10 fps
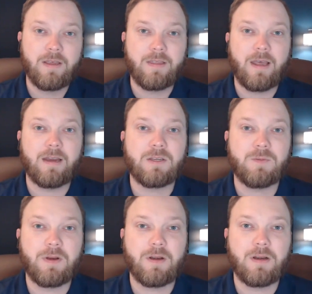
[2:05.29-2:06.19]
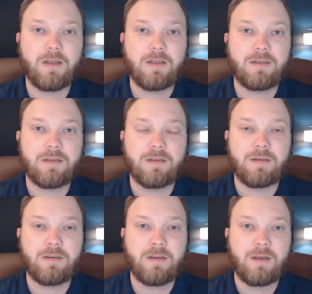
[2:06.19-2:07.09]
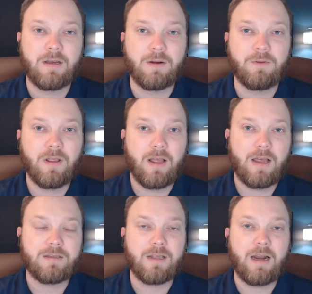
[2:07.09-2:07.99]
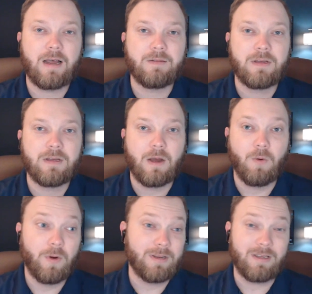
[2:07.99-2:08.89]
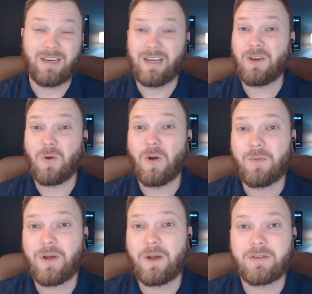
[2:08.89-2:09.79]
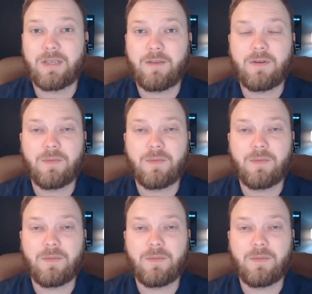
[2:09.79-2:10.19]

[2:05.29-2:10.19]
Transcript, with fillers: that experience, and realized that I wanted to continue on in public safety,